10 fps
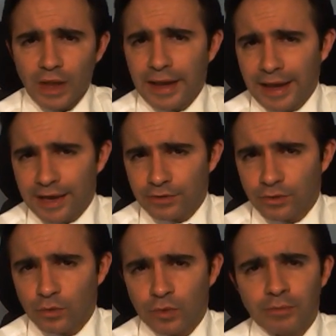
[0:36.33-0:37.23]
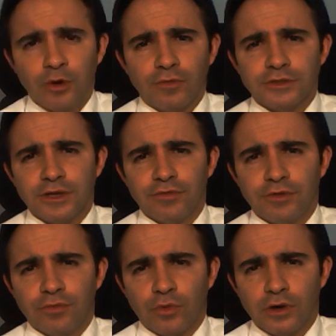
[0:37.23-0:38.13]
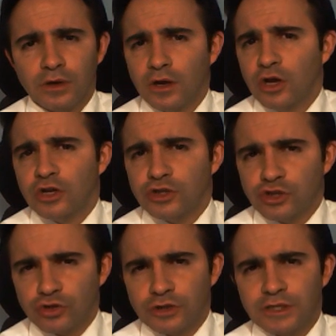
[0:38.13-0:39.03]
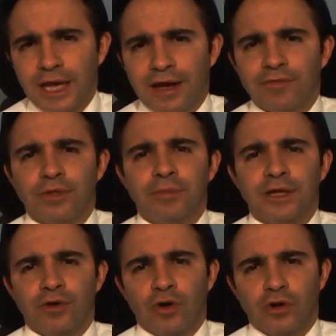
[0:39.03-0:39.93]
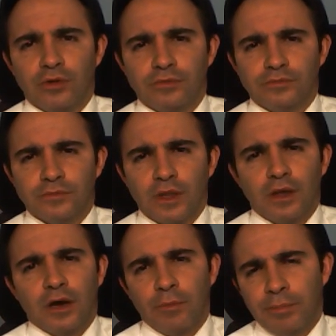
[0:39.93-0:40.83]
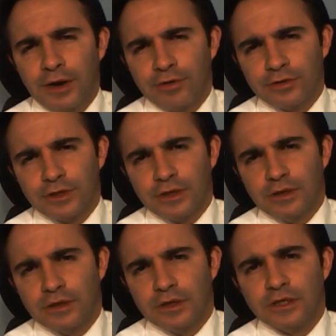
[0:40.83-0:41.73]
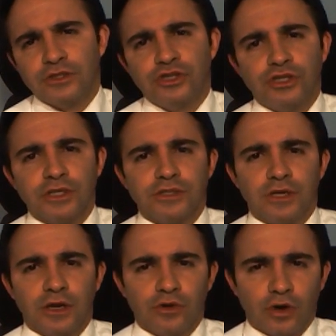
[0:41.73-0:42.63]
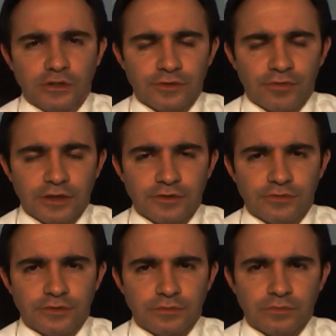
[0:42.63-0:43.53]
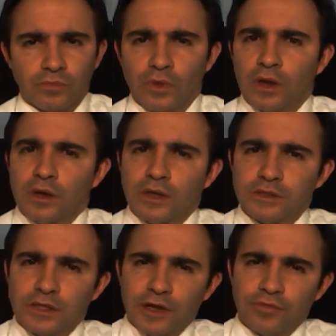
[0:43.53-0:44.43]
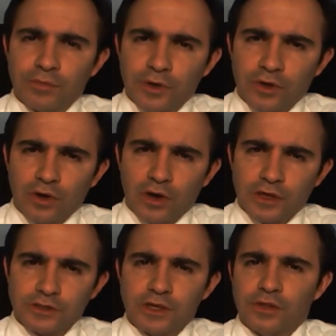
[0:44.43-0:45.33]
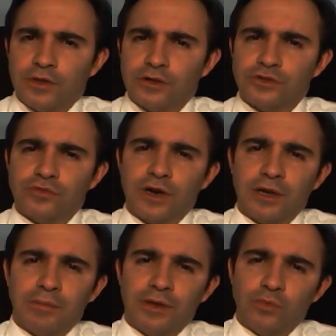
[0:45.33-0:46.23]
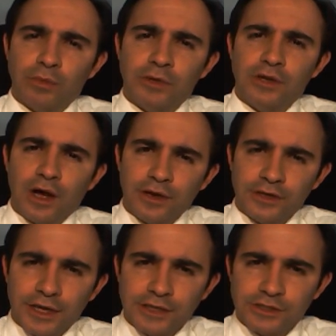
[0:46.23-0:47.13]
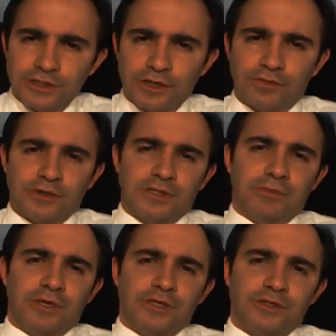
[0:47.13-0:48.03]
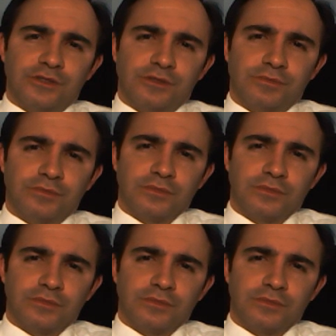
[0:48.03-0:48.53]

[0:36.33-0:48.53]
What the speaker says: And women over 74 shouldn't have them at all. Apparently, it's just not cost effective. Aside from the cost, they also recommend women not engage in self-examinations.